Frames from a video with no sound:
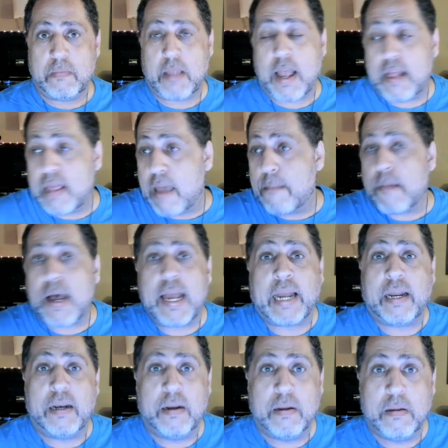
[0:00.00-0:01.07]
and they
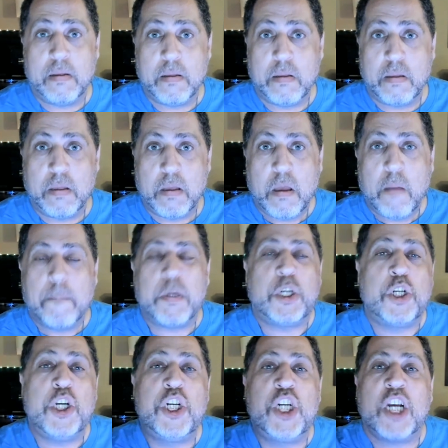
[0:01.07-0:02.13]
might,
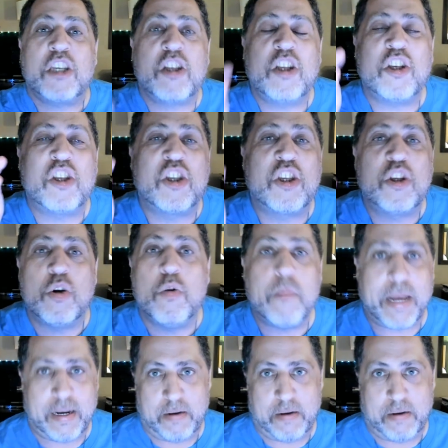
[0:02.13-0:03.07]
but you just assume it.